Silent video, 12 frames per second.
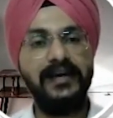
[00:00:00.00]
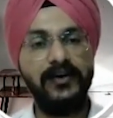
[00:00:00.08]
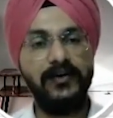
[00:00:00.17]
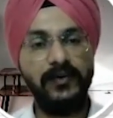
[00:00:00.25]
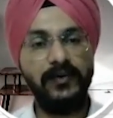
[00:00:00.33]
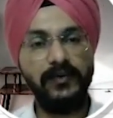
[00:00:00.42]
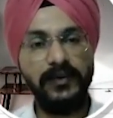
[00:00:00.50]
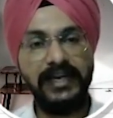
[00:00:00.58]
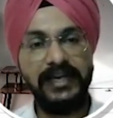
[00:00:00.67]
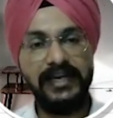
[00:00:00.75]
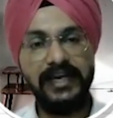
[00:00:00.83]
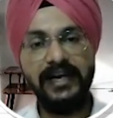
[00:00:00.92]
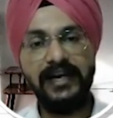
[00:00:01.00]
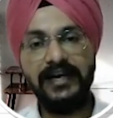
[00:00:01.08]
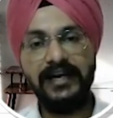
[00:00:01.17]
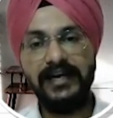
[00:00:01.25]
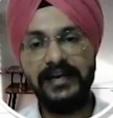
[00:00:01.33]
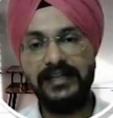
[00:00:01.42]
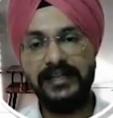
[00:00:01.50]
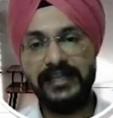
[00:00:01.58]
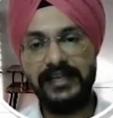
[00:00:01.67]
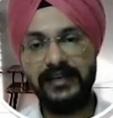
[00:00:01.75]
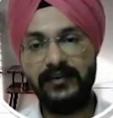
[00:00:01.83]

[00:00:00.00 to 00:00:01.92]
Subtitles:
go to data, then